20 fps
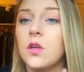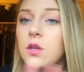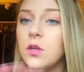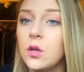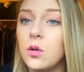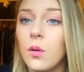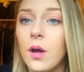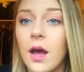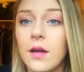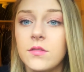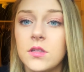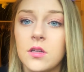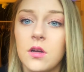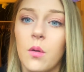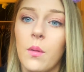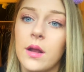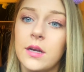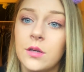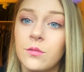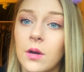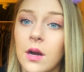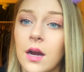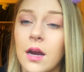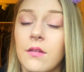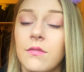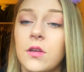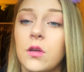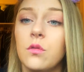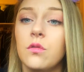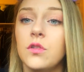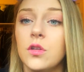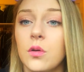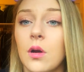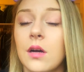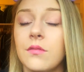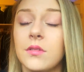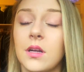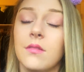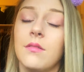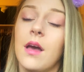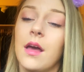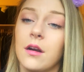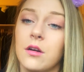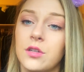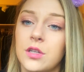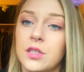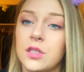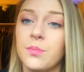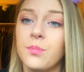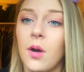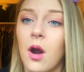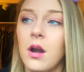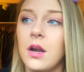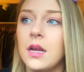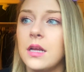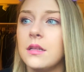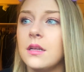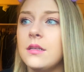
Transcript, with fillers: you don't have to go anywhere if you do have enough energy to party in a